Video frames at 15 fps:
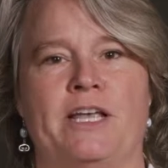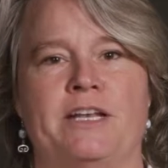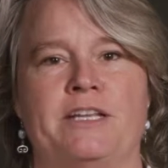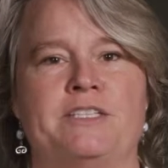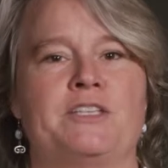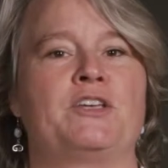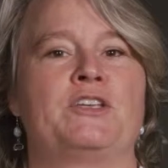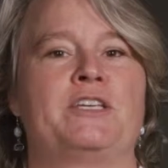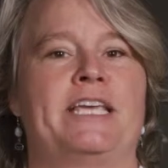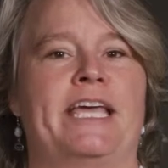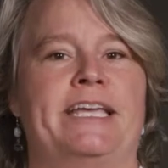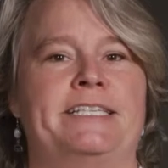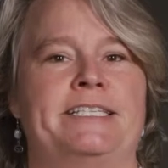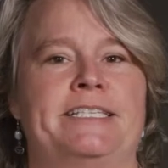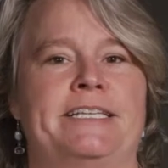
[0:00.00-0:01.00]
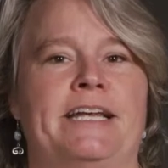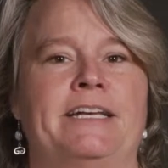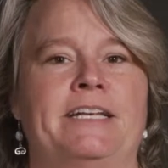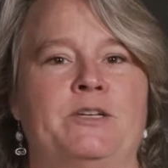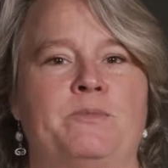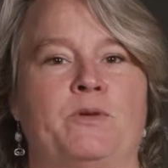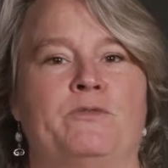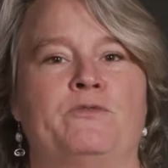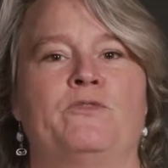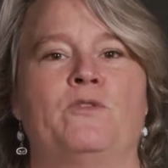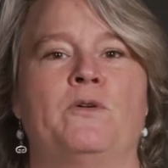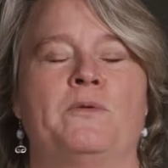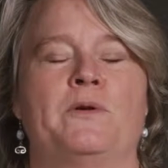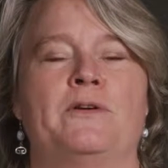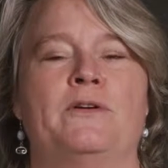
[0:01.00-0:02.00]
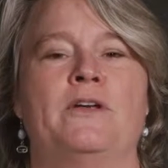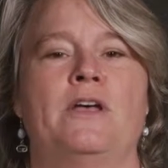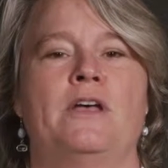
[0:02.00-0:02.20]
and is a good case study to put forward.